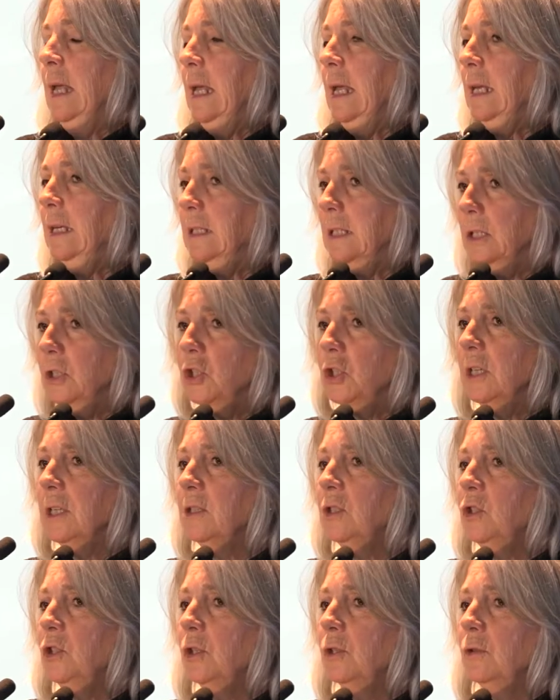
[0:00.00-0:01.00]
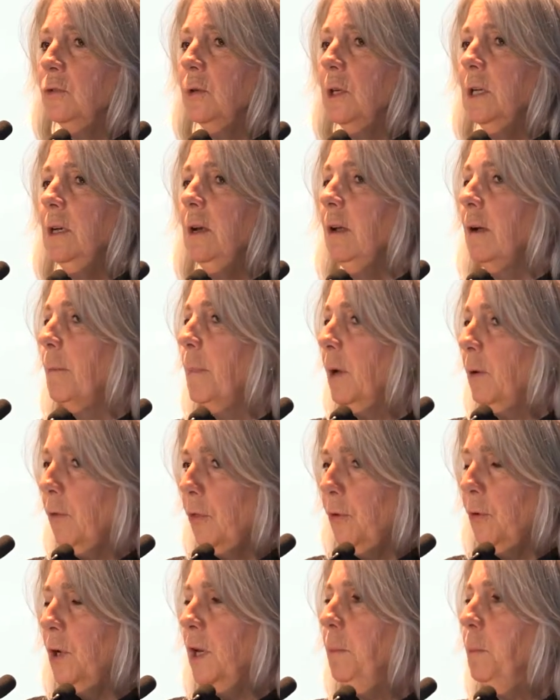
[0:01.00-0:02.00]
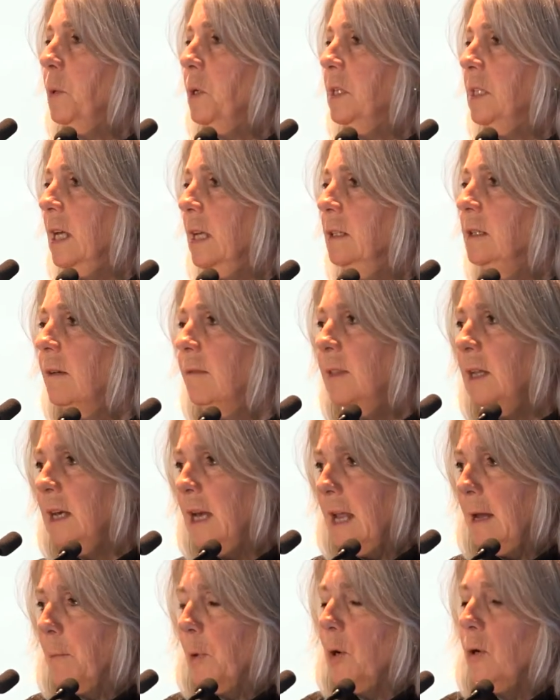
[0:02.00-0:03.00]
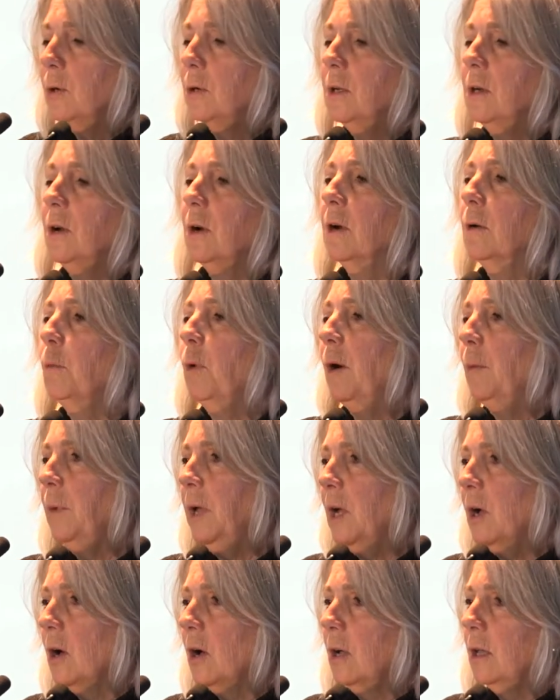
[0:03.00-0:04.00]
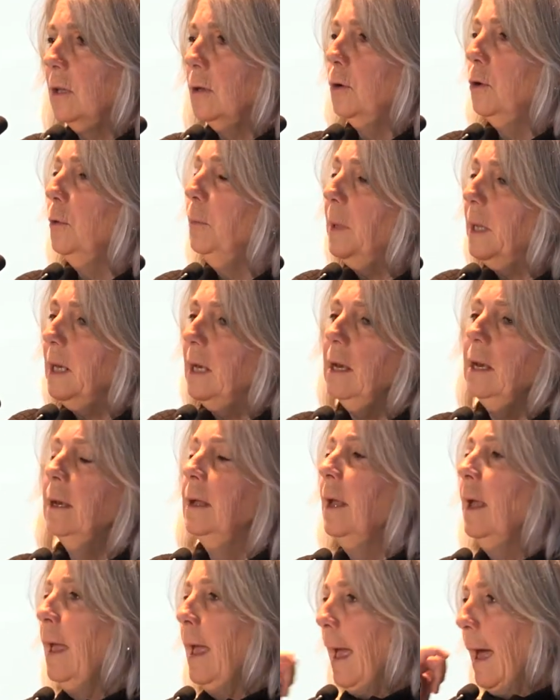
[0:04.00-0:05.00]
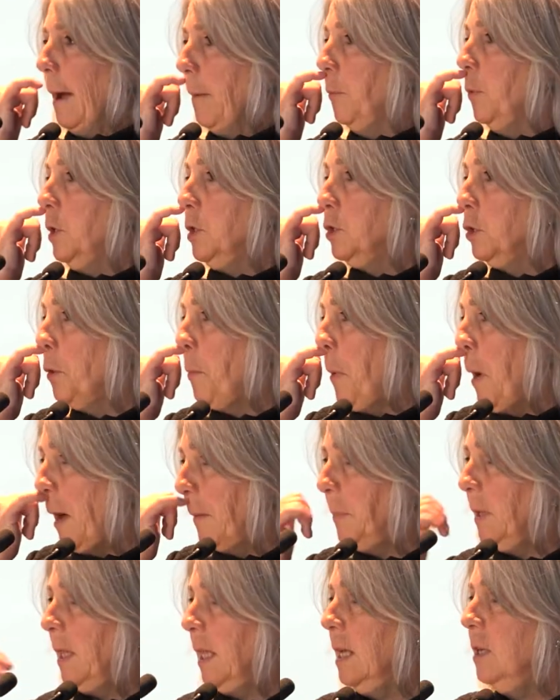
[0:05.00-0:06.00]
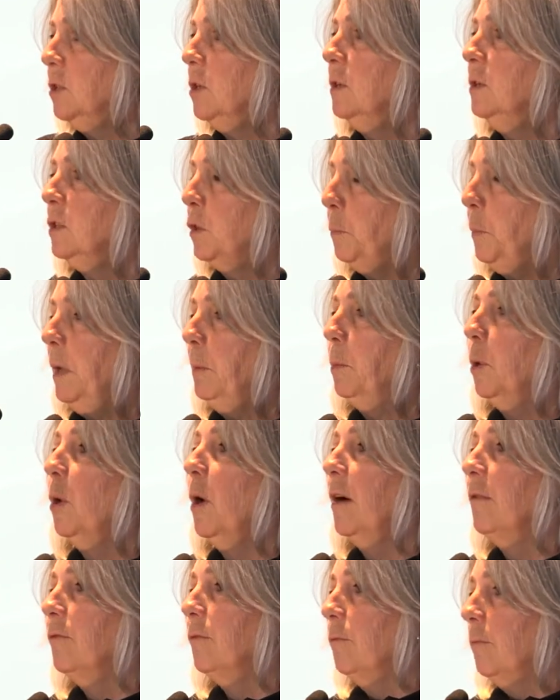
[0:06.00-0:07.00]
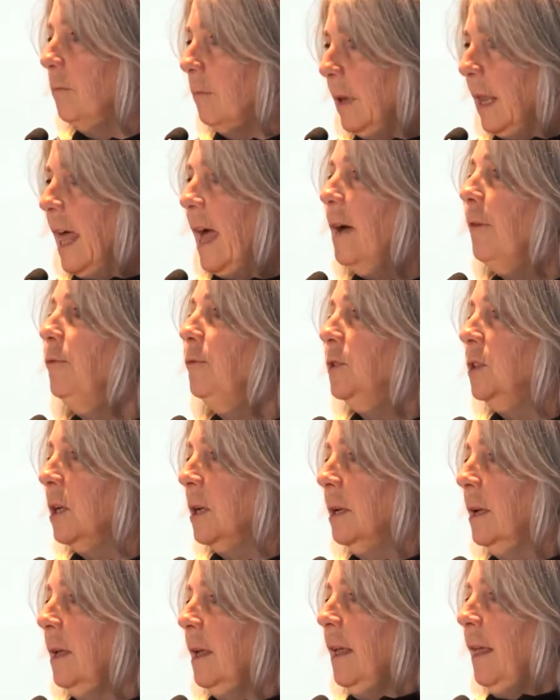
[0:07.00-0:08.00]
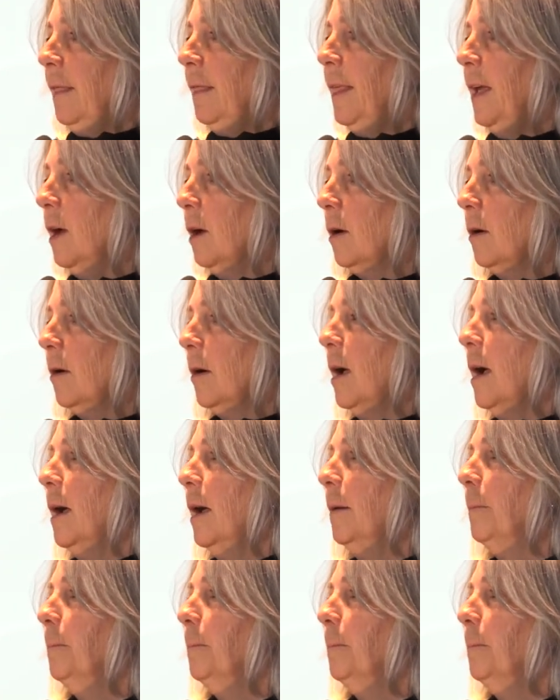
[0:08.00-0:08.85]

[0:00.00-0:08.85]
Indigenous children. About 30% of the neighborhood are what we call urban Aboriginal population, so people have left their